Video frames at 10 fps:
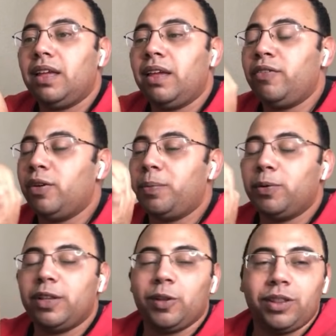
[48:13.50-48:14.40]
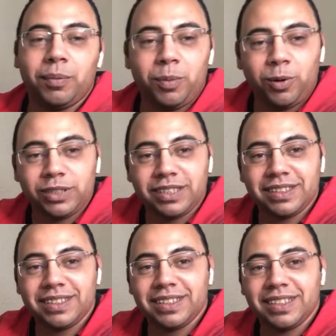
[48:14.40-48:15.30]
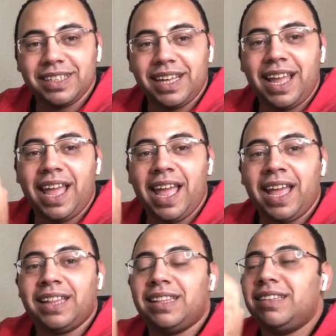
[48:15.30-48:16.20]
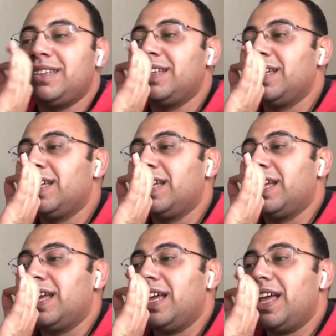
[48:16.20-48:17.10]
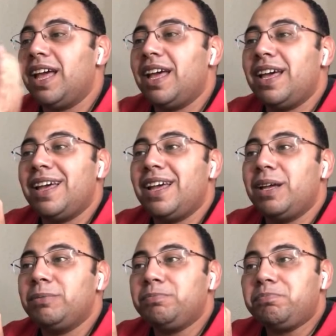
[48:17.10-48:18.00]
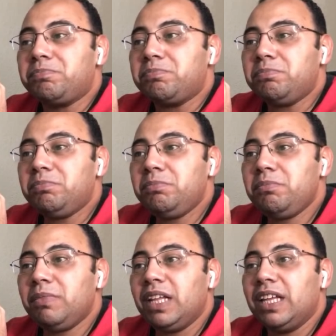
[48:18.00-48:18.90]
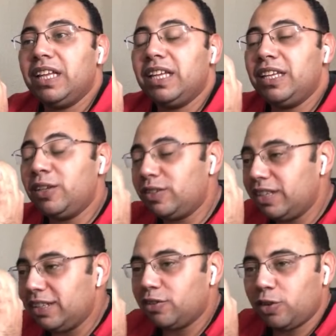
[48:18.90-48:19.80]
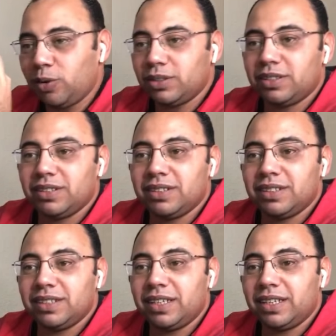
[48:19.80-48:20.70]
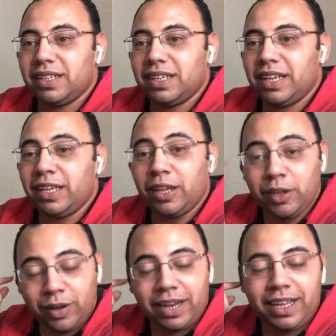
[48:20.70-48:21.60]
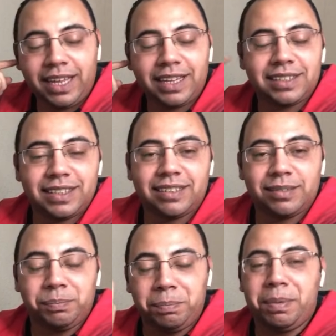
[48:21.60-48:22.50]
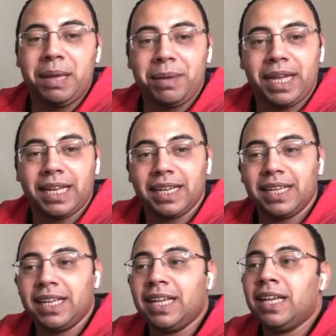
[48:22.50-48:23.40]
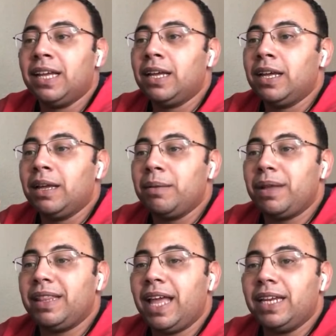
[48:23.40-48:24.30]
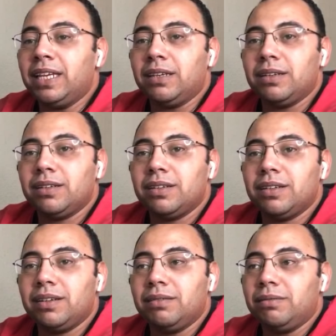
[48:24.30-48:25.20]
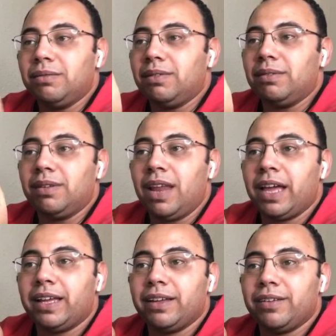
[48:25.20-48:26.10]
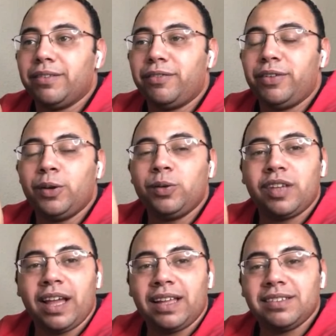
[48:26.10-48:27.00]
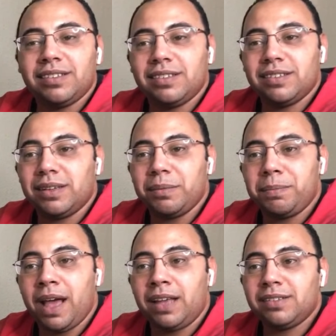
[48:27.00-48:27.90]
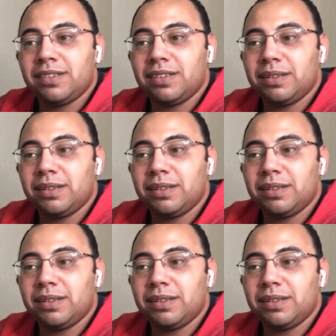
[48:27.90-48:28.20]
If you put it on the board and uh, you see the short, you can hear it's beeping, but then like few seconds passed